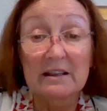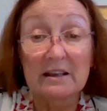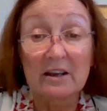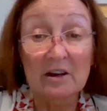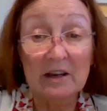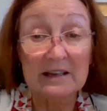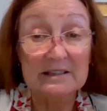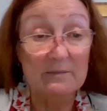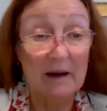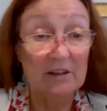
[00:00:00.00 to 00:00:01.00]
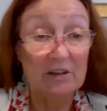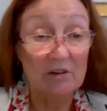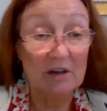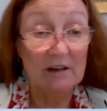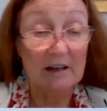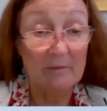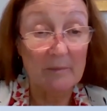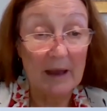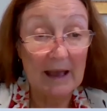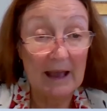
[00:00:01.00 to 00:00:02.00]
The earliest month you can
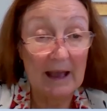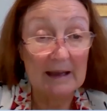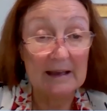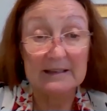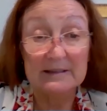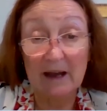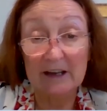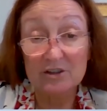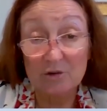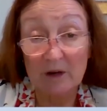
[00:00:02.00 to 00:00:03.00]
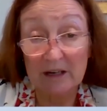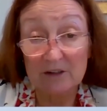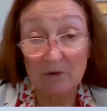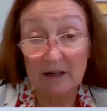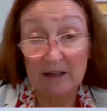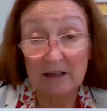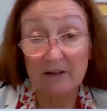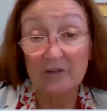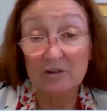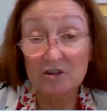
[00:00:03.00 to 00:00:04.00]
compare is March 2020
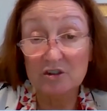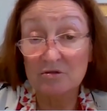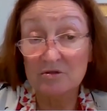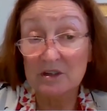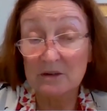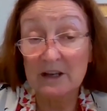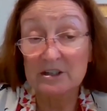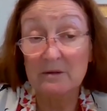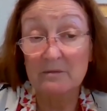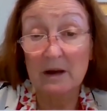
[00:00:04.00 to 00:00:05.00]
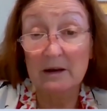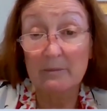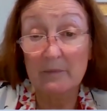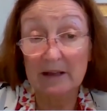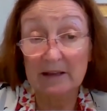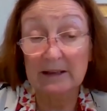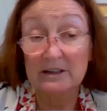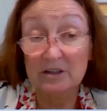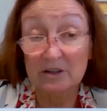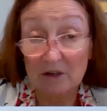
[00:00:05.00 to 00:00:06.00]
if you choose to measure
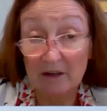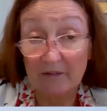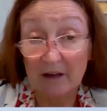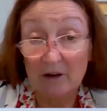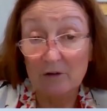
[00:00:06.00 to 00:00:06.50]
monthly turnover.